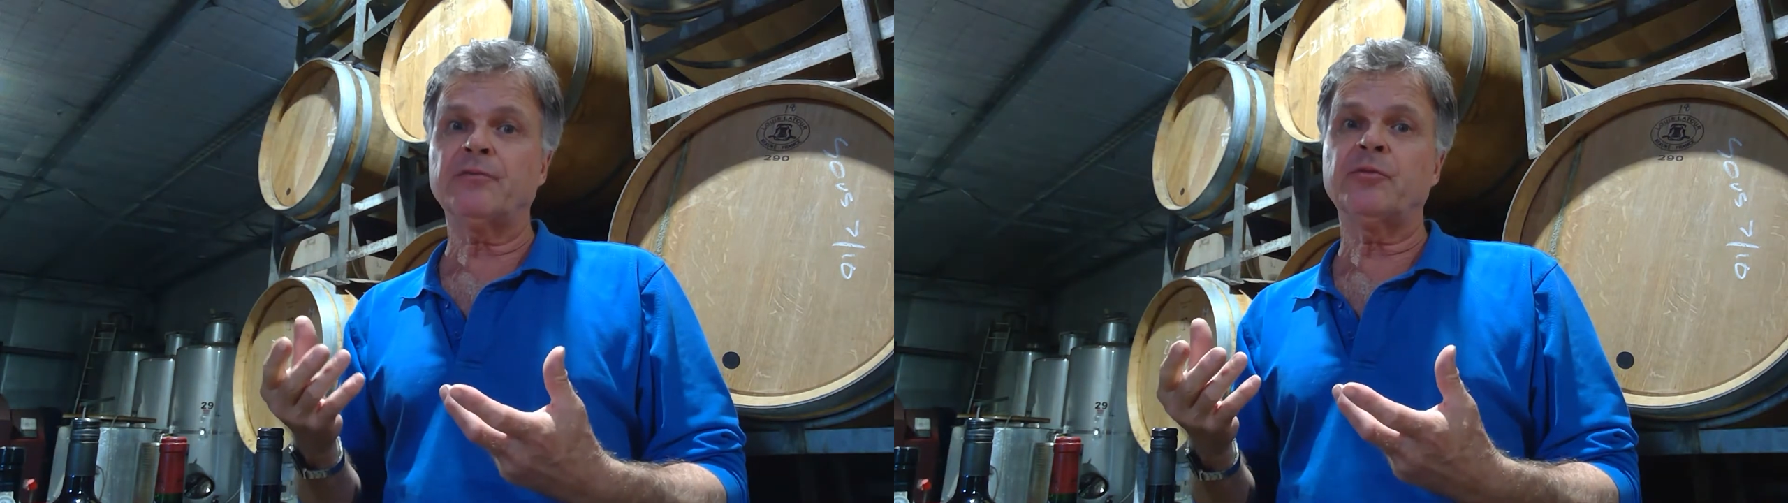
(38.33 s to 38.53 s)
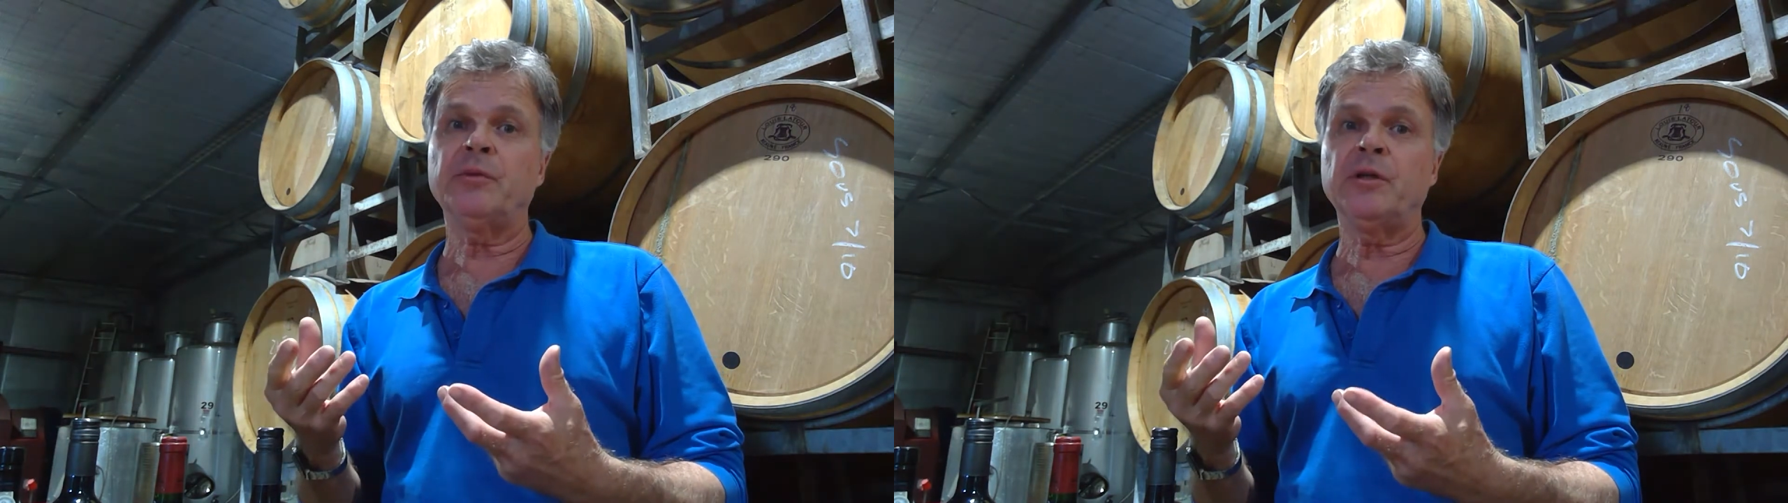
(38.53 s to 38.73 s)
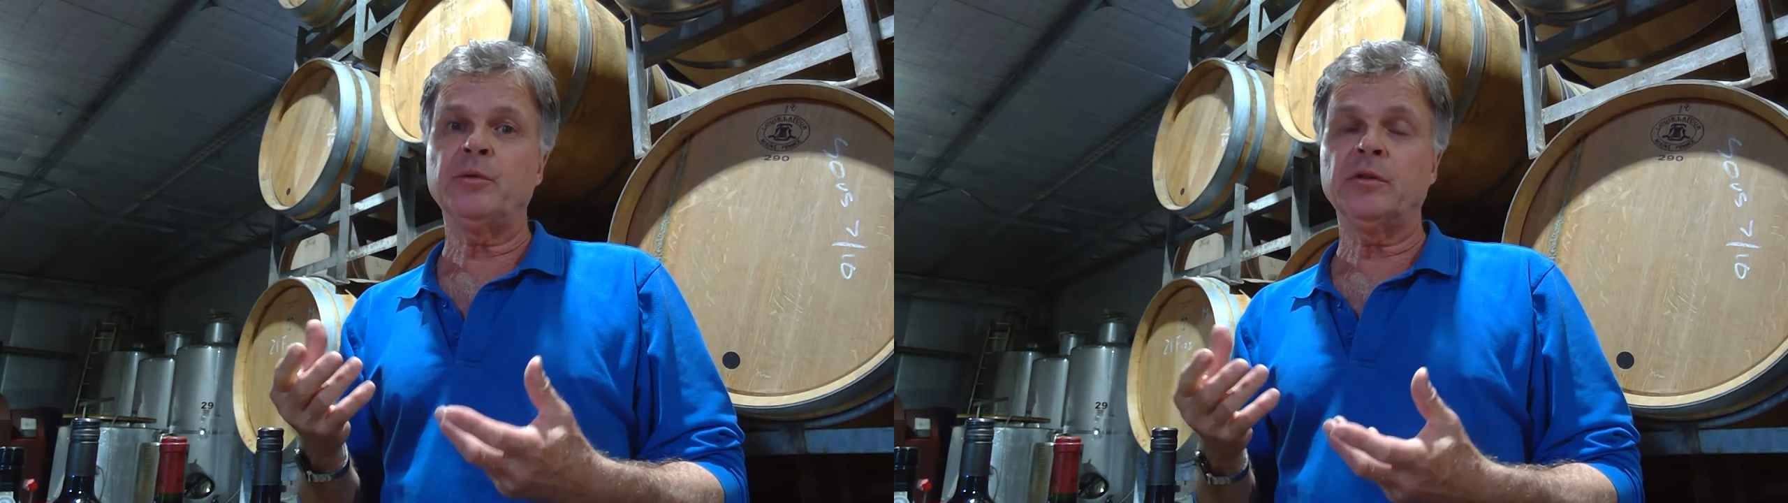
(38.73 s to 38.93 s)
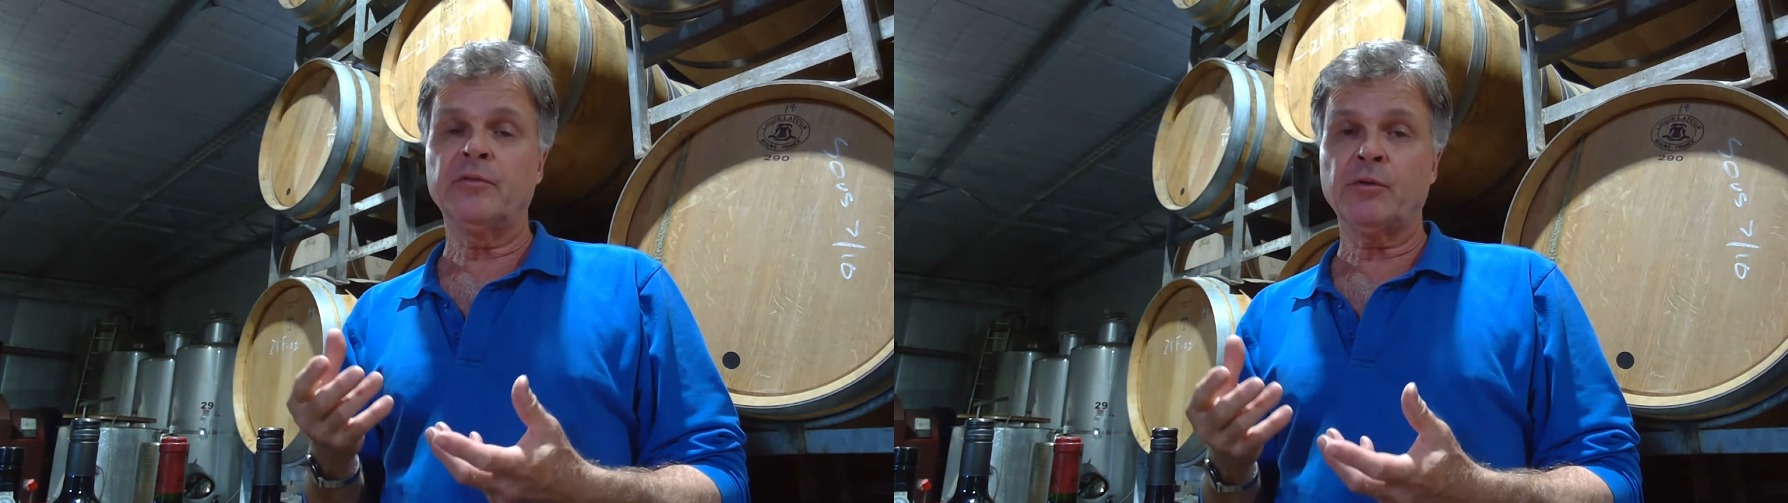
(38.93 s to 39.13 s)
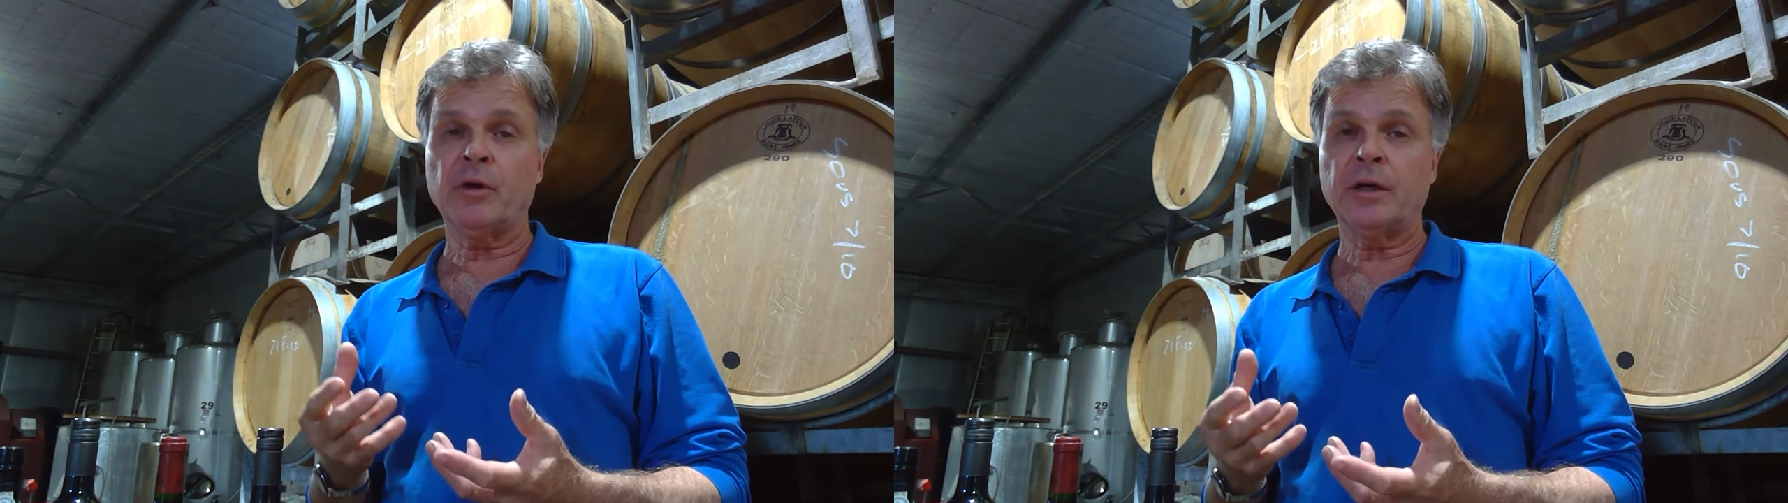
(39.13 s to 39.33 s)
familiar with the
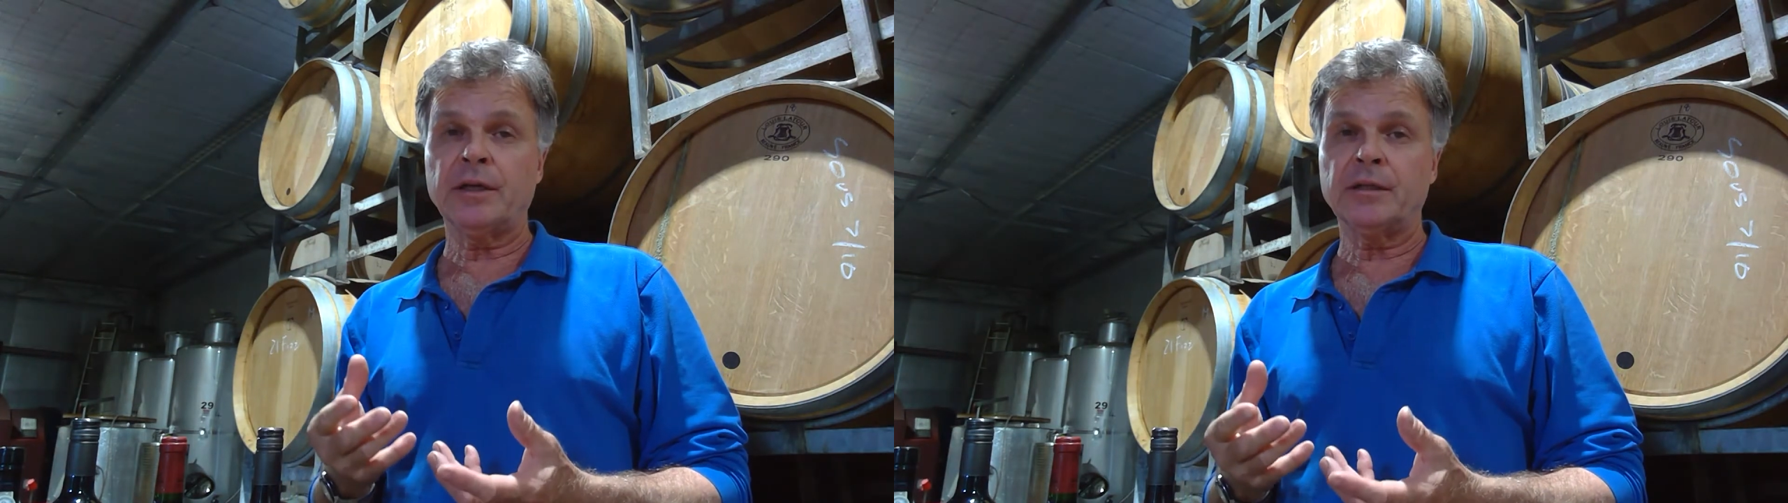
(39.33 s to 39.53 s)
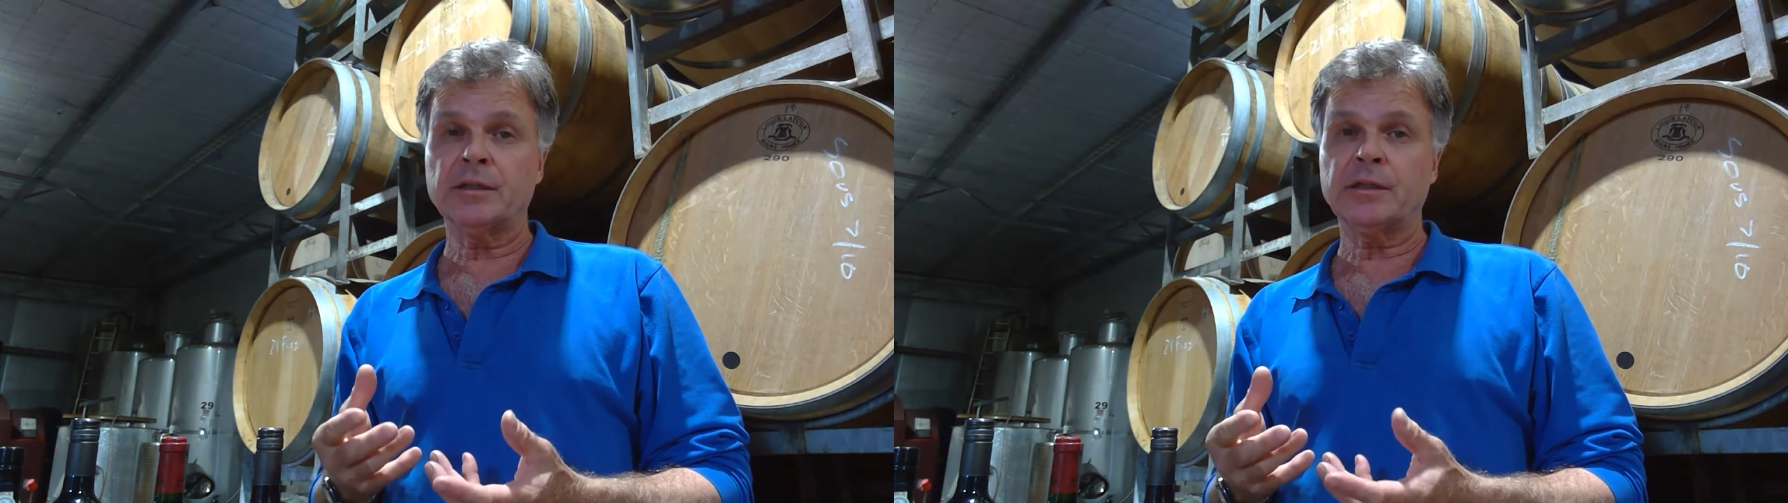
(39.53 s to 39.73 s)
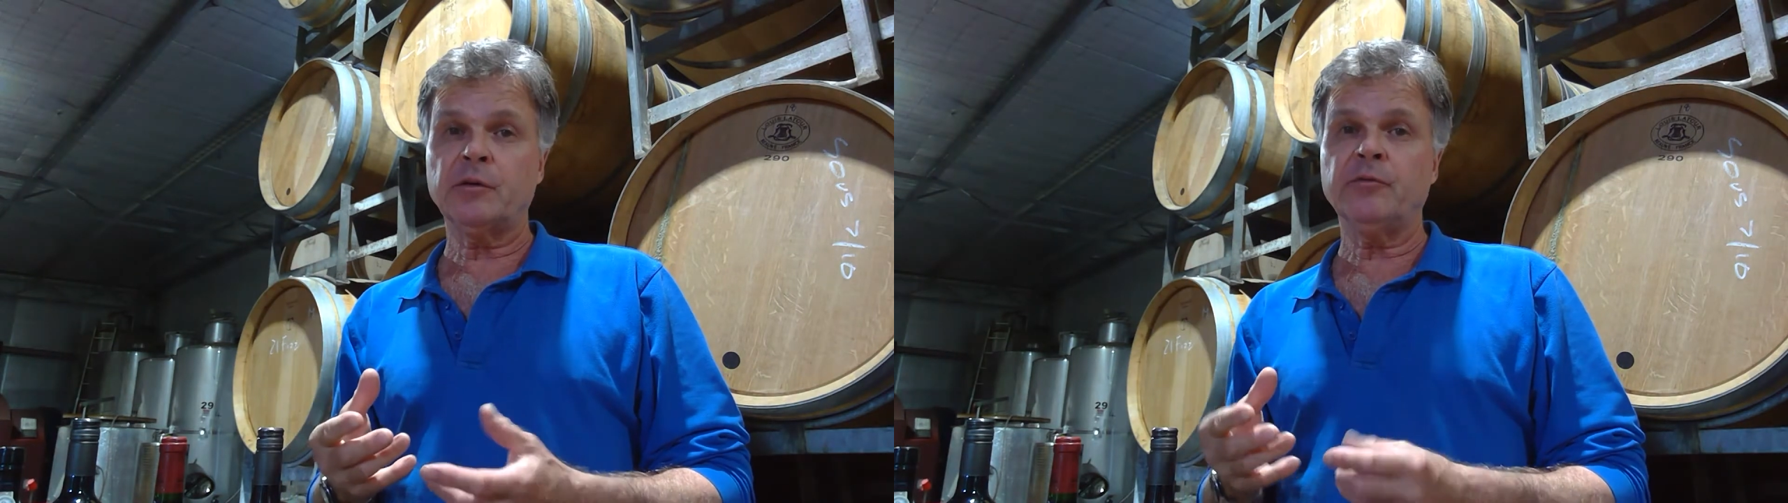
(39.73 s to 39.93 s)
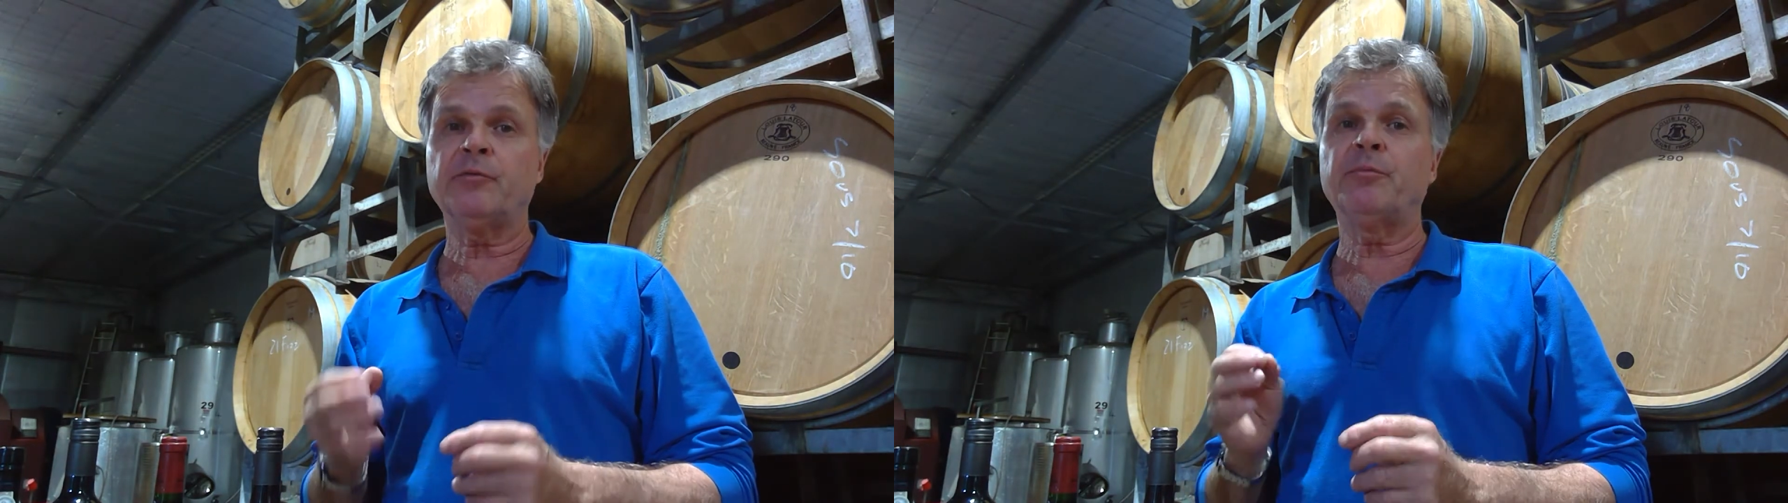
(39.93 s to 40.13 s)
variety in itself,